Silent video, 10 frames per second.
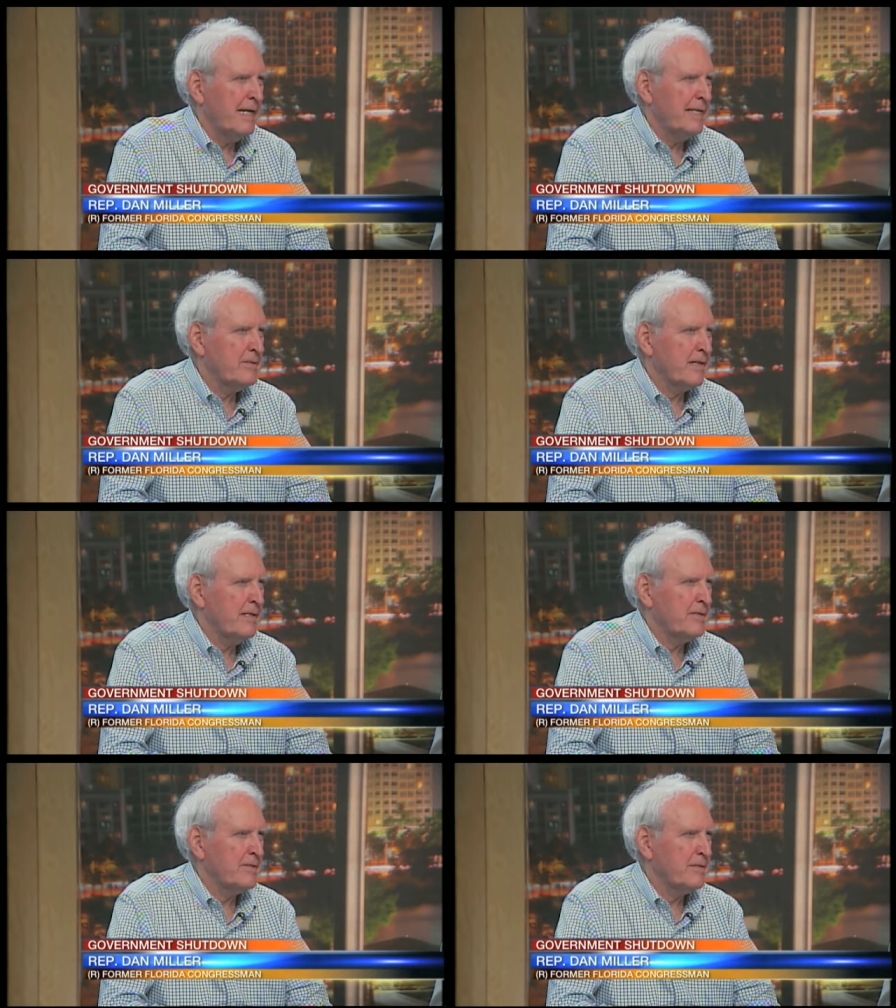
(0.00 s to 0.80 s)
And so I
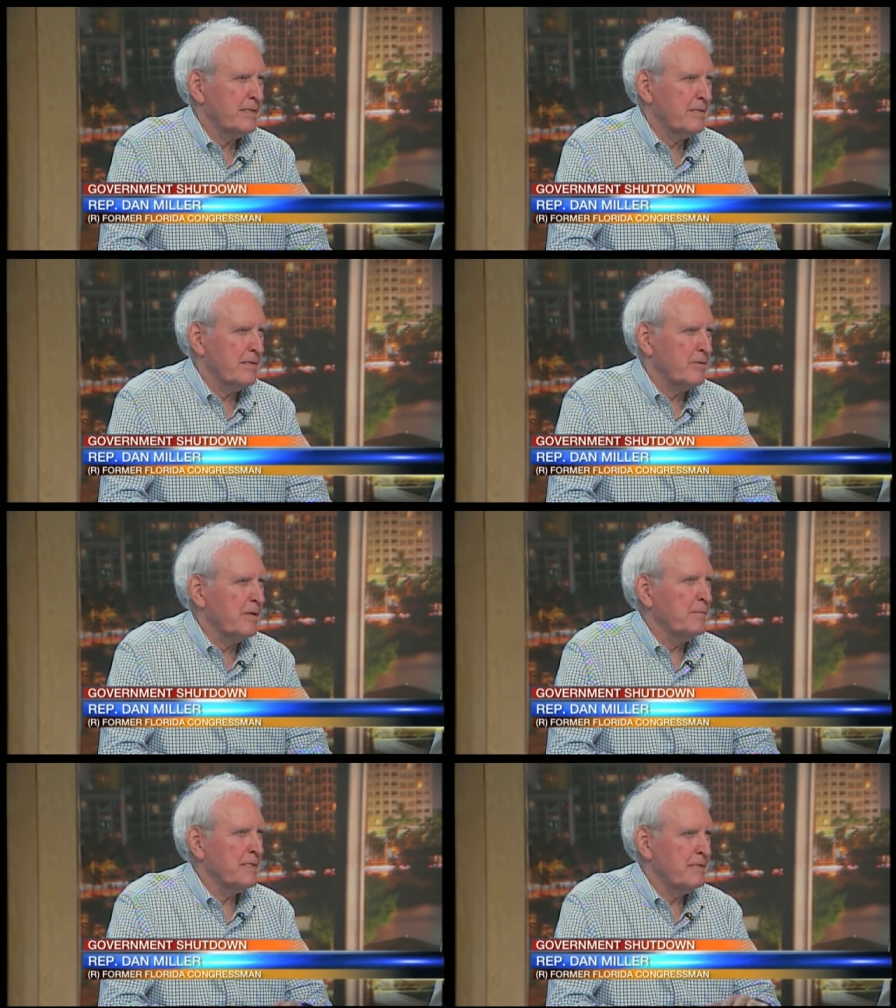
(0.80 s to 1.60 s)
think there's
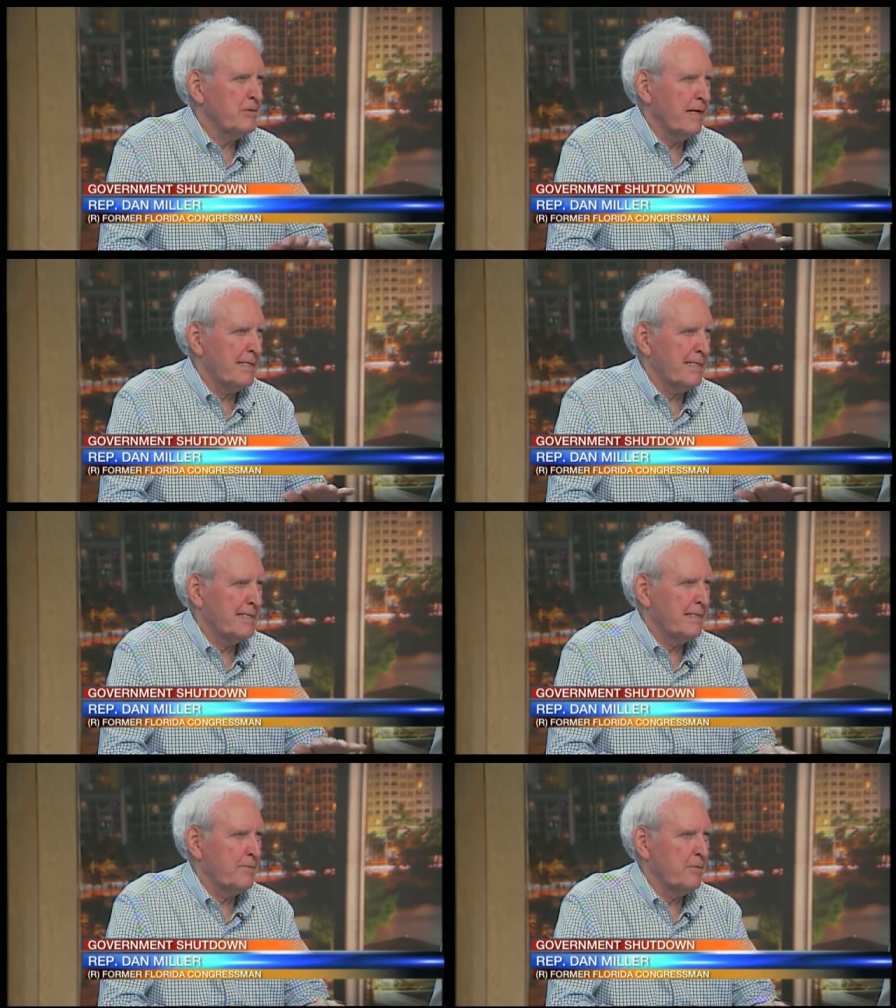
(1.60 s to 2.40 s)
agreement to try to get
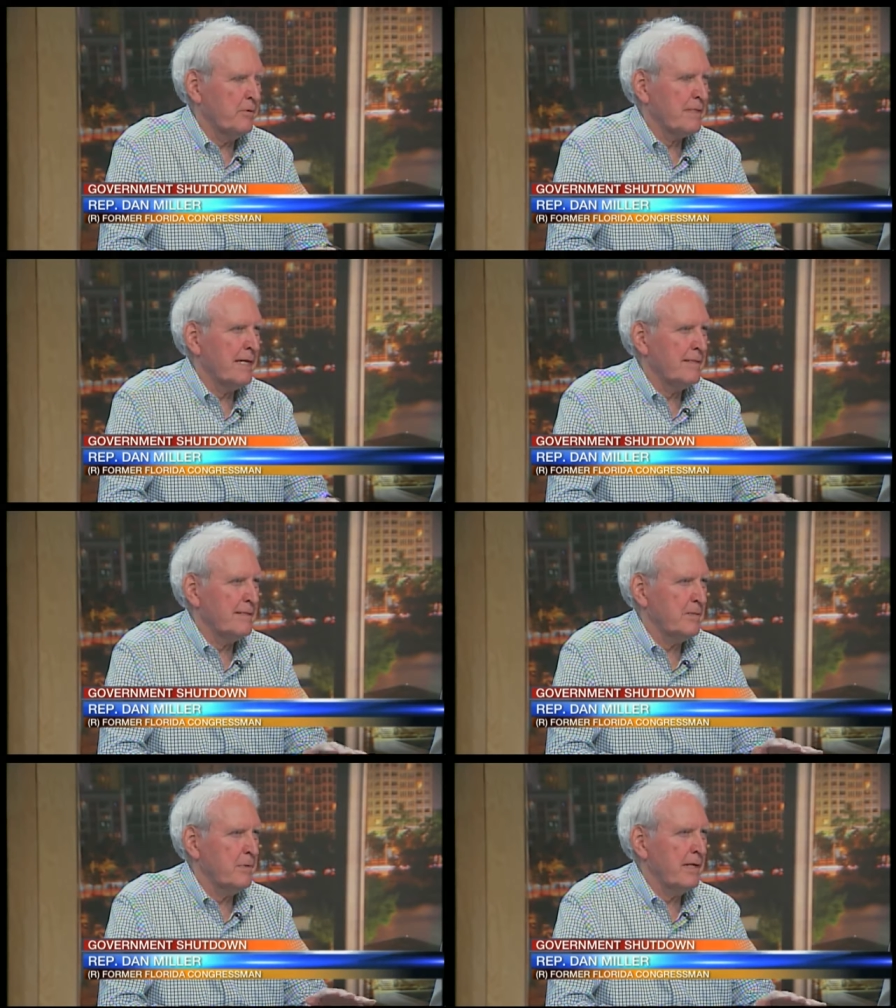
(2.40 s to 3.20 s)
something worked out.
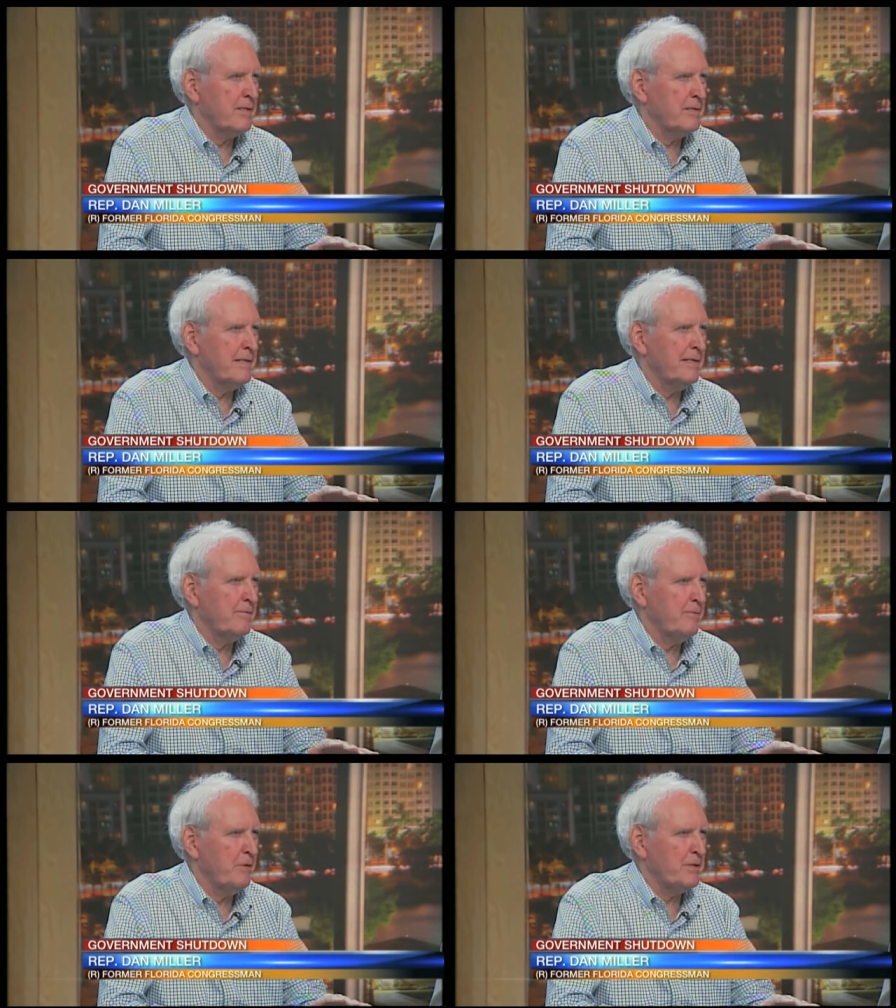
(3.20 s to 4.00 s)
They're probably going to,
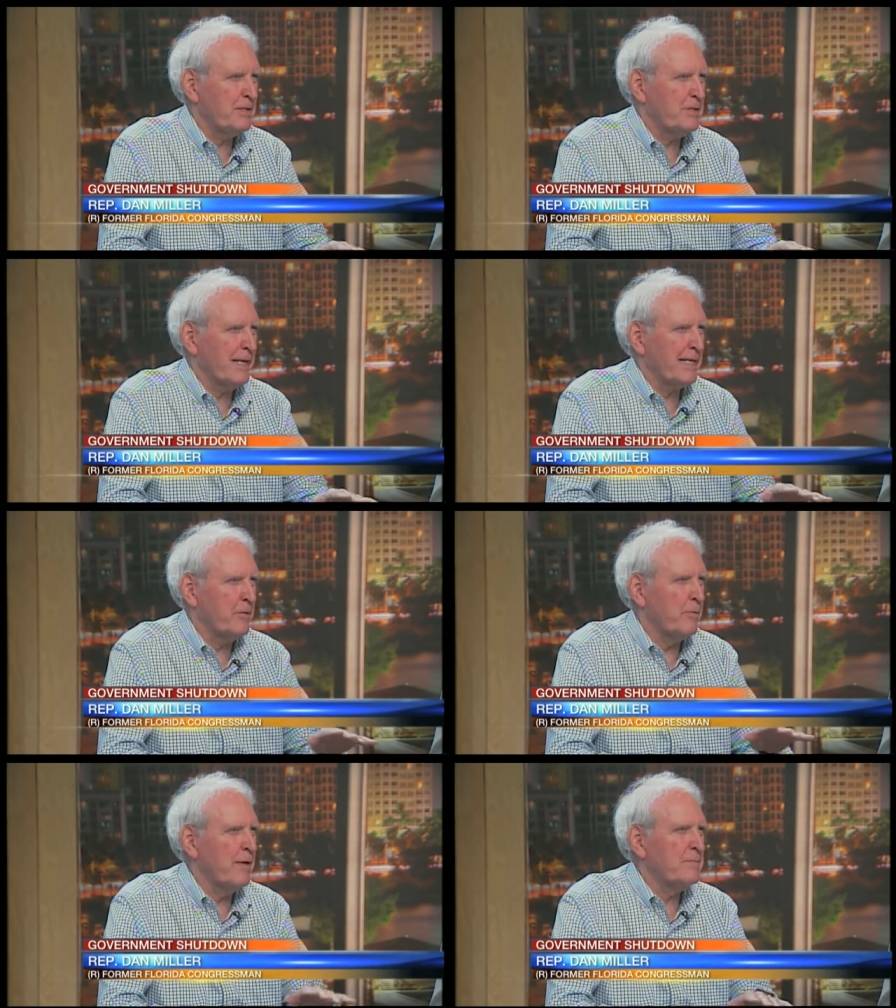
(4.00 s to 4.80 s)
unfortunately, do like a
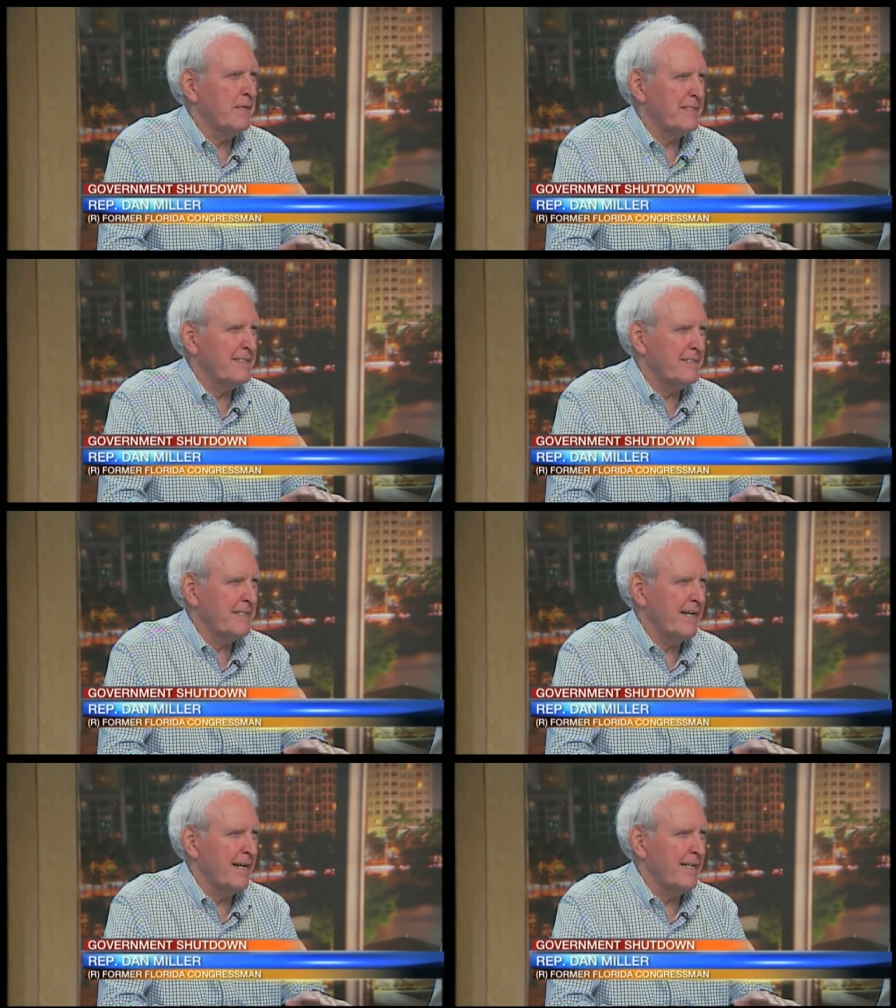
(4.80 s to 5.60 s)
one-month
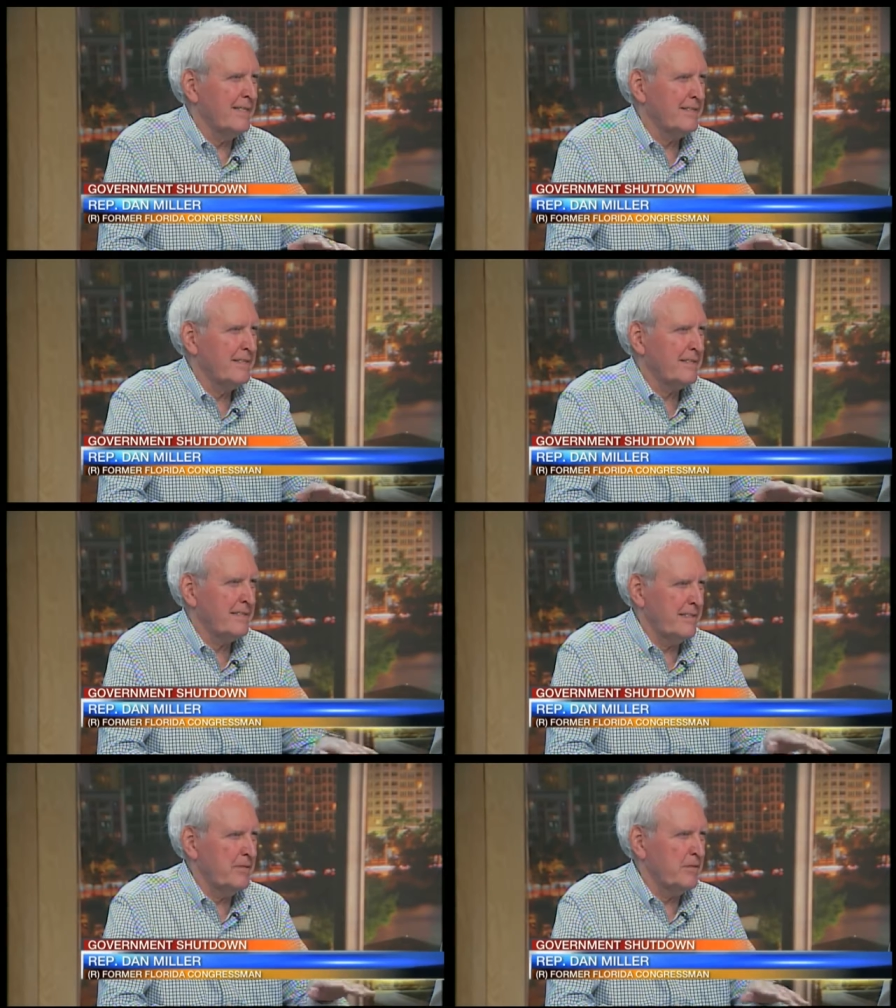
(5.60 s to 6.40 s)
CR,
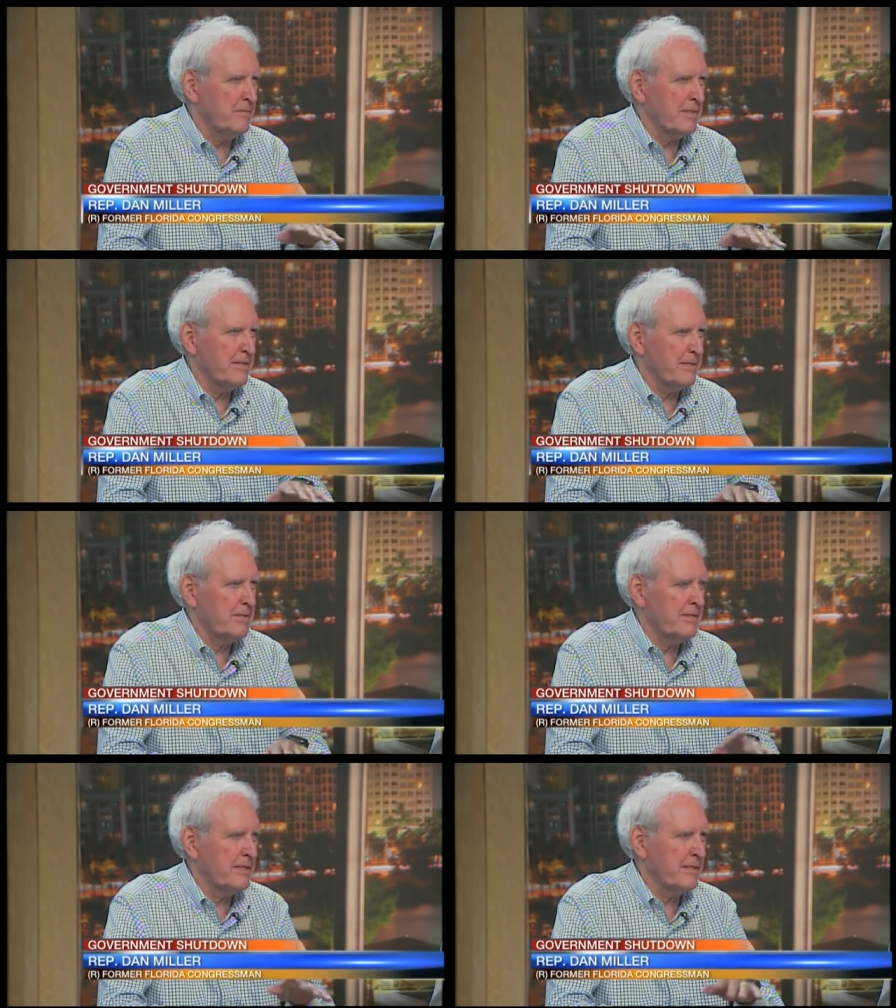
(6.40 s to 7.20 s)
continuing
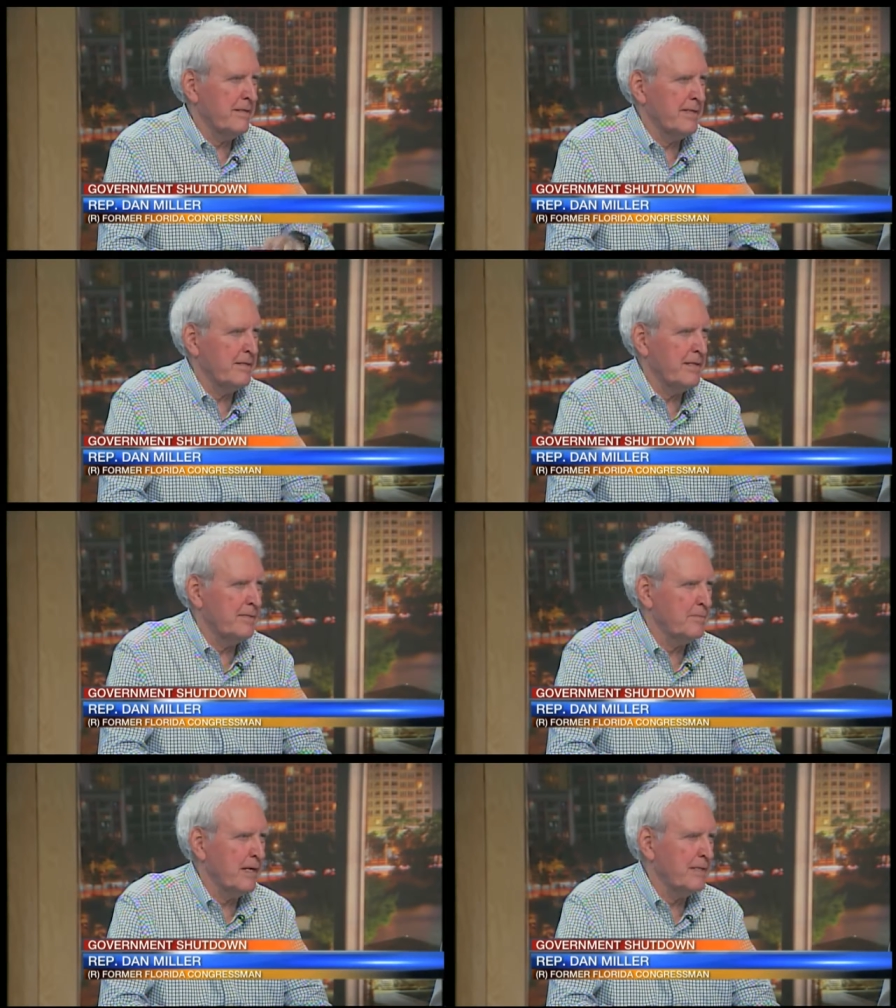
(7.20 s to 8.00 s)
resolution until later on
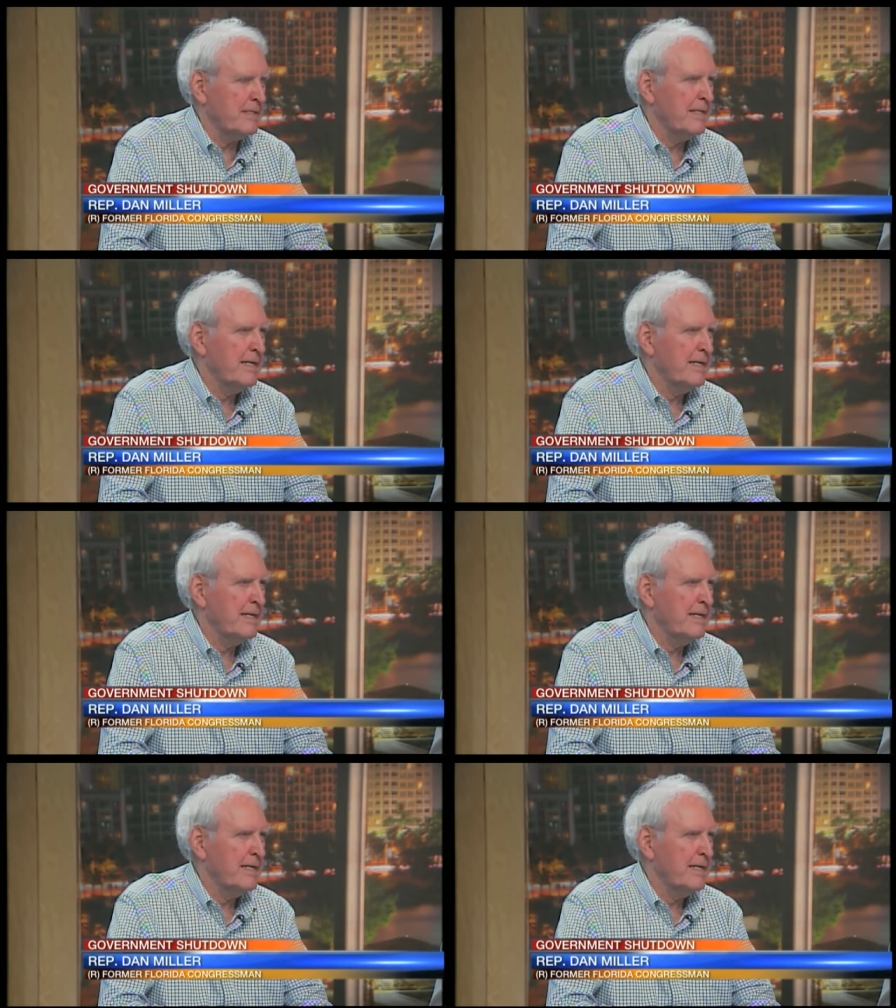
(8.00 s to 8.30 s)
in March,